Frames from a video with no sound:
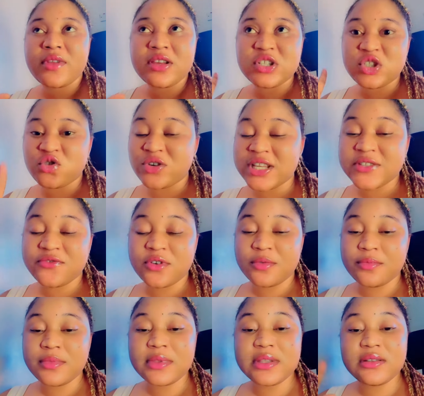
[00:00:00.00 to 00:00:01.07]
Stress
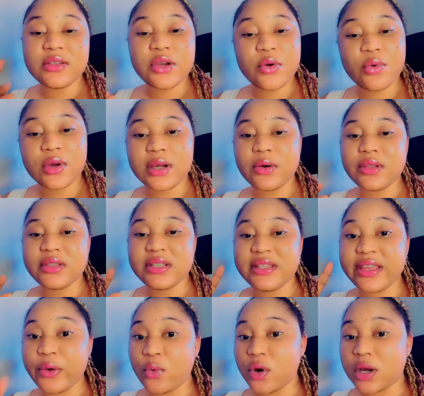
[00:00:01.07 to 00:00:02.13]
from the
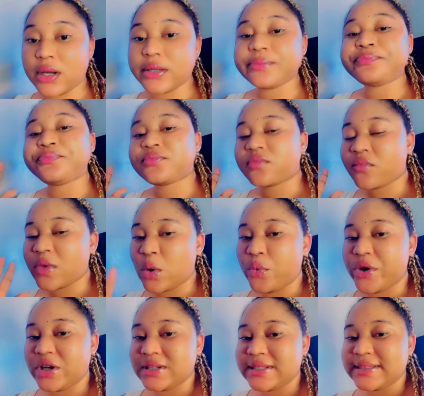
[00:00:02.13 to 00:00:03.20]
day work,
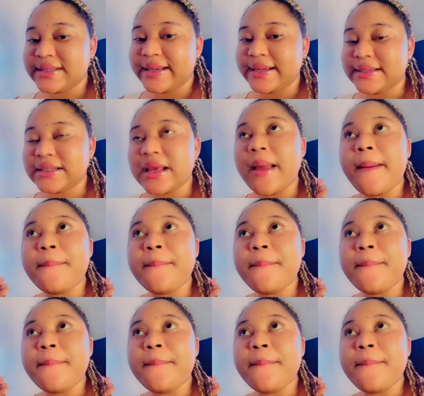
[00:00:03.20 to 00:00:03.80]
we understand.